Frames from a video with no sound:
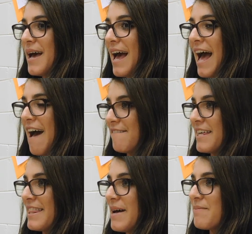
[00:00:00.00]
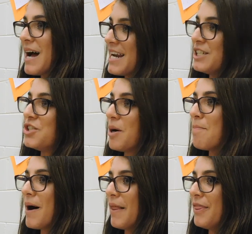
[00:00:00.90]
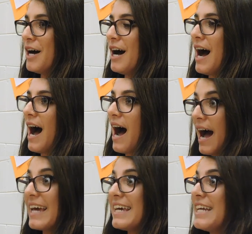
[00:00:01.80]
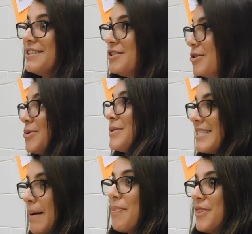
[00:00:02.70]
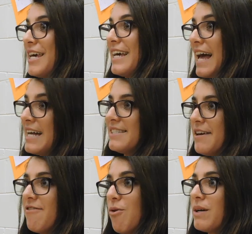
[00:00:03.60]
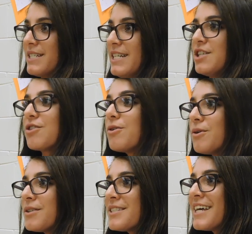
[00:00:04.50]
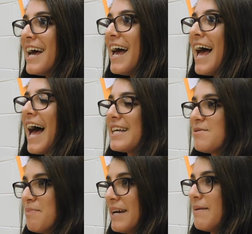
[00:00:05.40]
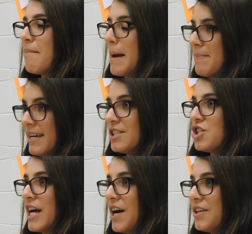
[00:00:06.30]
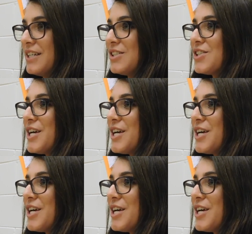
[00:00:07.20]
having them kind of jump on the I can do something as a fourteen-year-old has been my biggest challenge.